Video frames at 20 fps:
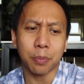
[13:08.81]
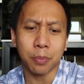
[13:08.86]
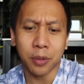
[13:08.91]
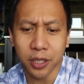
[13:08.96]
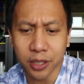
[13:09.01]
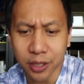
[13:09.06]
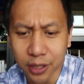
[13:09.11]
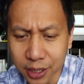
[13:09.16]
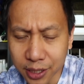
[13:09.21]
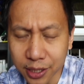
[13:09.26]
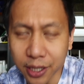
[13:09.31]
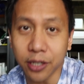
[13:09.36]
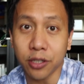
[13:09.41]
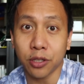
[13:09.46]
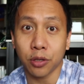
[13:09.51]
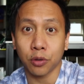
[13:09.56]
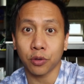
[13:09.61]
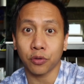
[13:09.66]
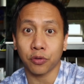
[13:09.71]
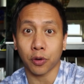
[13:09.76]
But stay
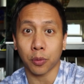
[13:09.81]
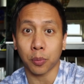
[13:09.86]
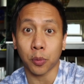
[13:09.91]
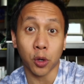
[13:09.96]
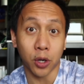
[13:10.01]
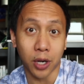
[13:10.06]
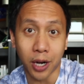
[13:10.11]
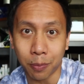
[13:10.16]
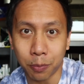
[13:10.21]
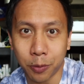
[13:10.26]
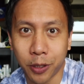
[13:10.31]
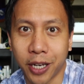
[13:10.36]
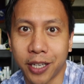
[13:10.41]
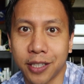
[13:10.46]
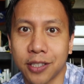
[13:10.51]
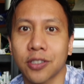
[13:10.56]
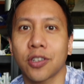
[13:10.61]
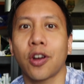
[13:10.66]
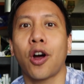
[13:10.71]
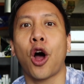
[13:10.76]
tuned for more
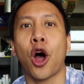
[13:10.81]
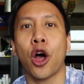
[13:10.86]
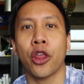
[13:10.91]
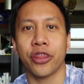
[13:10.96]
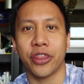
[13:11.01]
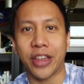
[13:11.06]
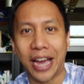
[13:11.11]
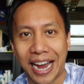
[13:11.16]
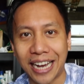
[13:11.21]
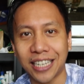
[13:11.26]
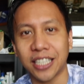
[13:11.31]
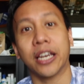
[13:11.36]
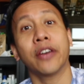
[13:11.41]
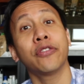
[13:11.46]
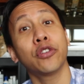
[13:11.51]
updates on that.